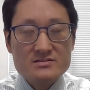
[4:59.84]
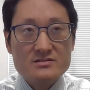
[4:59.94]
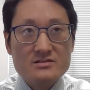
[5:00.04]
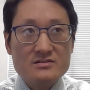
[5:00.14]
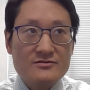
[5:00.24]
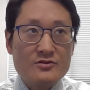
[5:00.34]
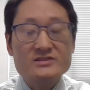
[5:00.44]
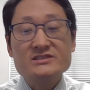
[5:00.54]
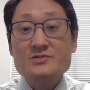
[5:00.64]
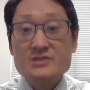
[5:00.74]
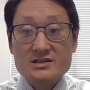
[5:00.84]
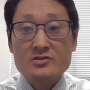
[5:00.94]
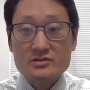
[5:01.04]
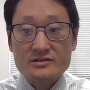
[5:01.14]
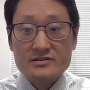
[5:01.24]
uh, for a subject in
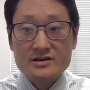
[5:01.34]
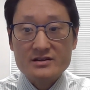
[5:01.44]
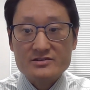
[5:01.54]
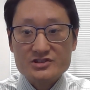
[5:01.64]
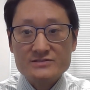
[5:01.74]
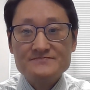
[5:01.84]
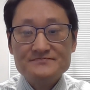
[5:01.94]
otolaryngology.